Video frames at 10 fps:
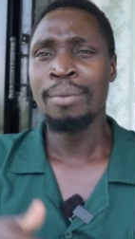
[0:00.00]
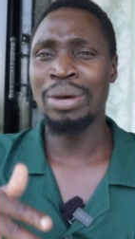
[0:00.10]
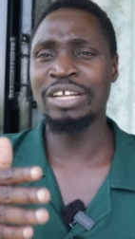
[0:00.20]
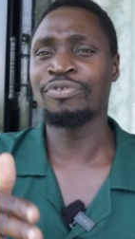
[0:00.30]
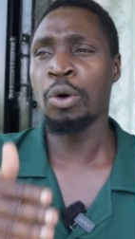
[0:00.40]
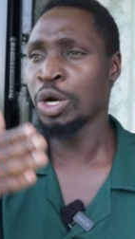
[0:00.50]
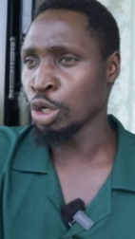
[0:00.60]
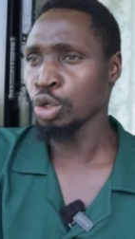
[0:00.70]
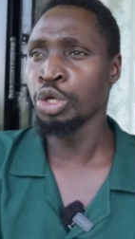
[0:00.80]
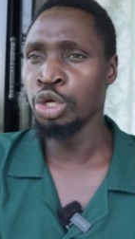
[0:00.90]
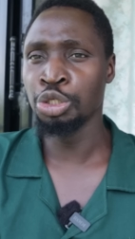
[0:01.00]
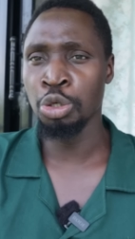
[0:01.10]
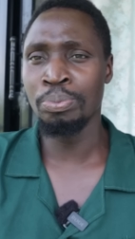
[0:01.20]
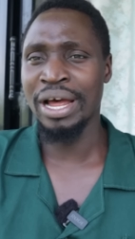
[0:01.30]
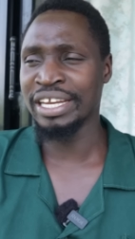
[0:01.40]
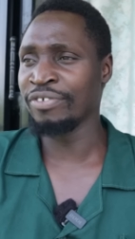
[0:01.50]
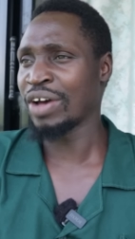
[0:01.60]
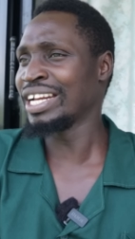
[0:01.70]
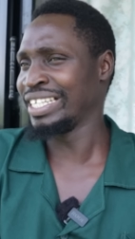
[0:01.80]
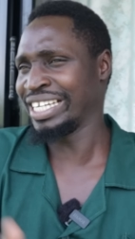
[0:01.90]
but if I were not on YouTube and if
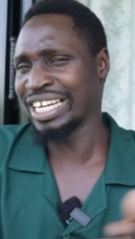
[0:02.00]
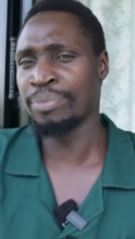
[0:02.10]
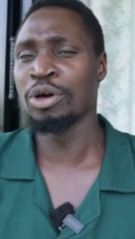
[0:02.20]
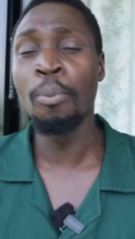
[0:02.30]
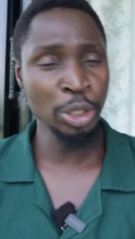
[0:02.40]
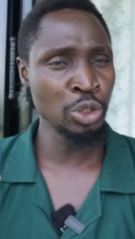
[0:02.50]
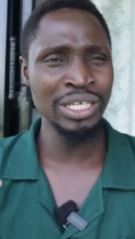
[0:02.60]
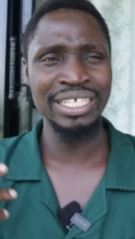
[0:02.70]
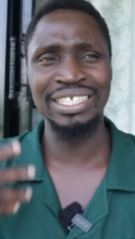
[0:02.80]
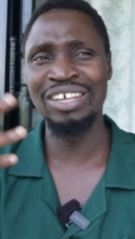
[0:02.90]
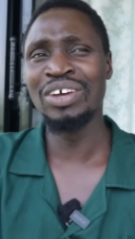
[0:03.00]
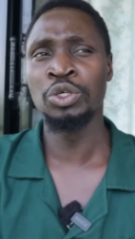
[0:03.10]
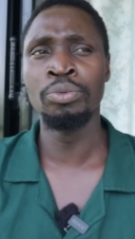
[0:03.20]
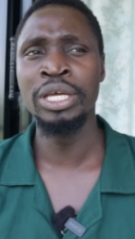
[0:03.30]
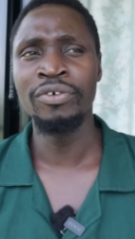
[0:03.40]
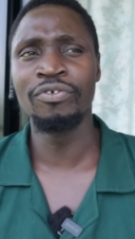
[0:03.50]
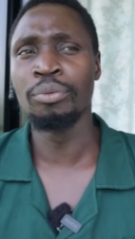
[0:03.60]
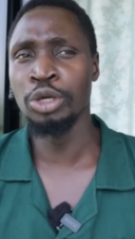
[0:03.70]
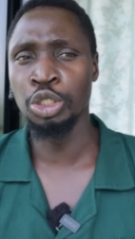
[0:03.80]
I hadn't taken up the opportunities given to me from